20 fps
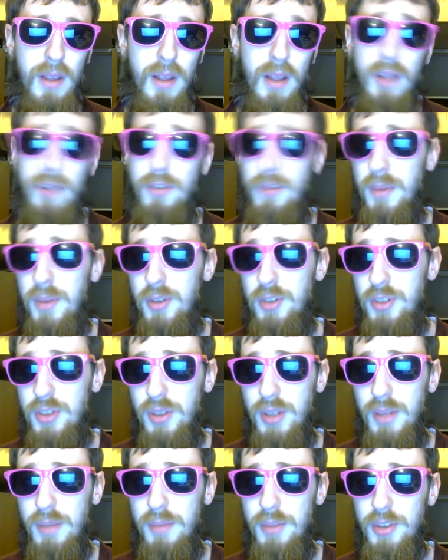For most
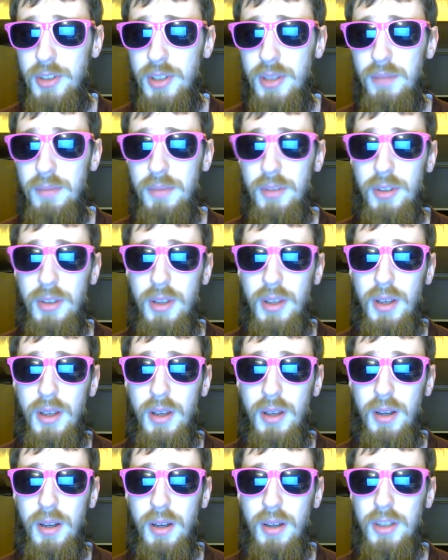Sunni Muslims,
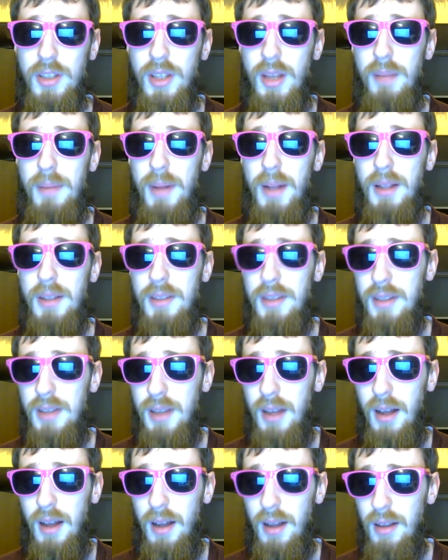Kitab
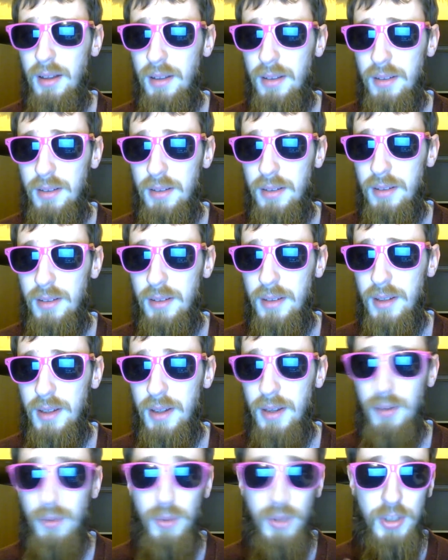al-Sittar,
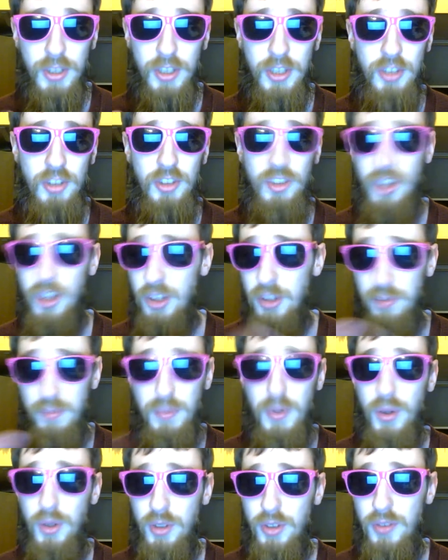which is 6
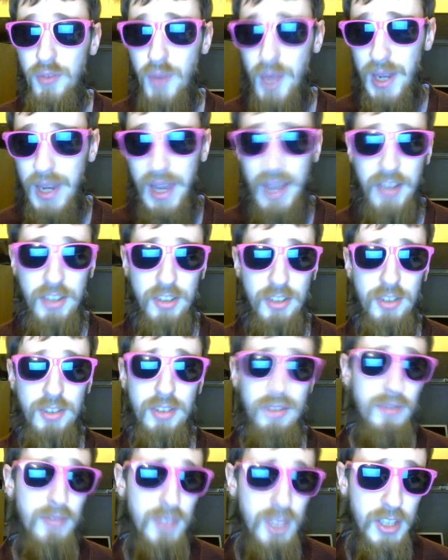books of
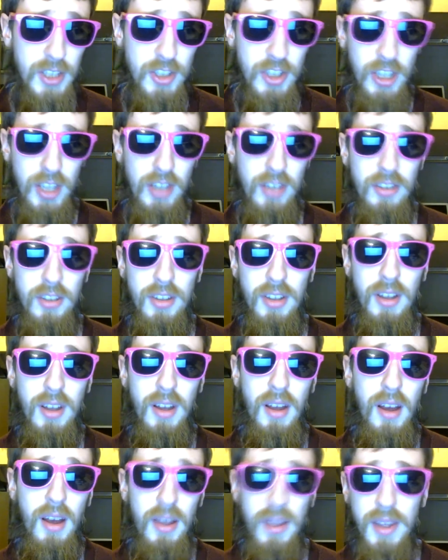collections of teachings,
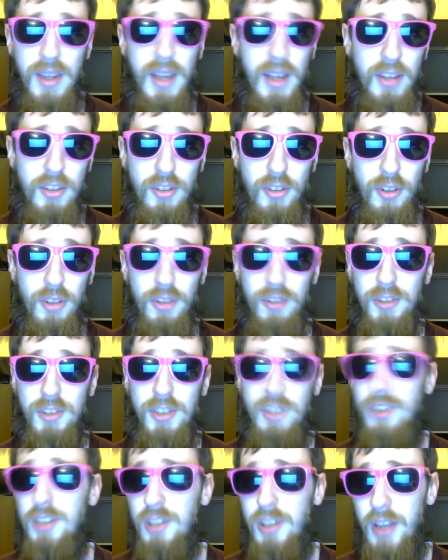are the next
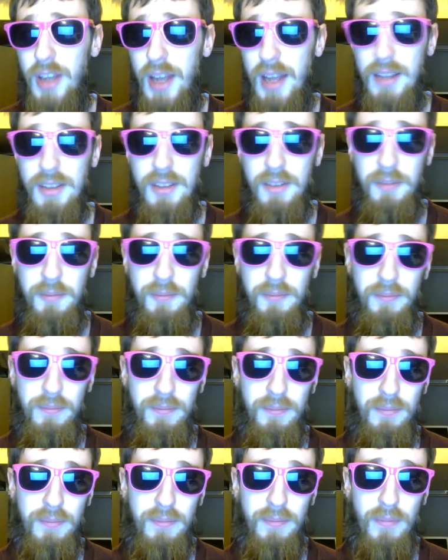authority to look at.
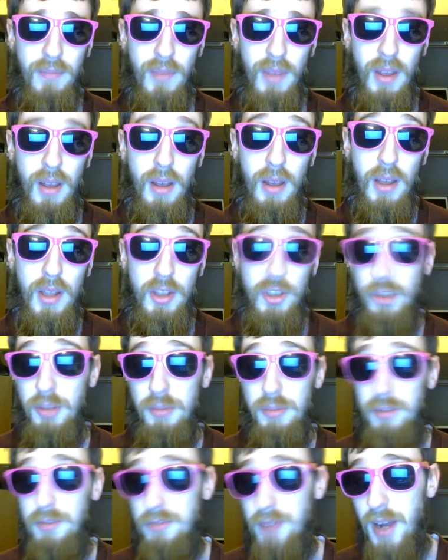In
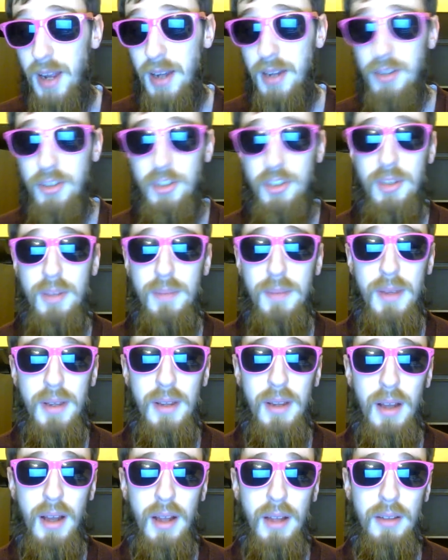terms of rank,
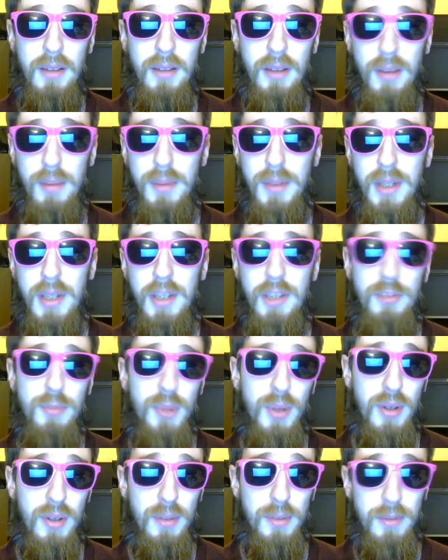Jami al-Tirmidhi is
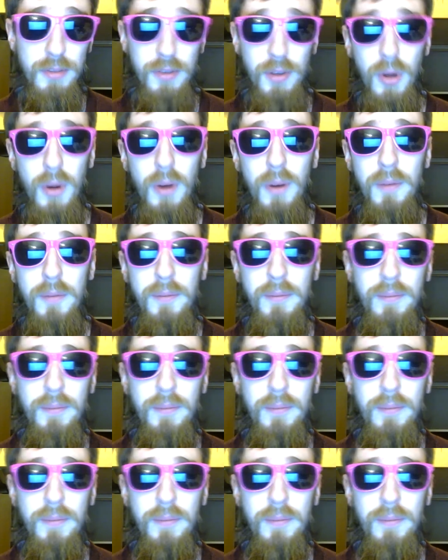book number 4.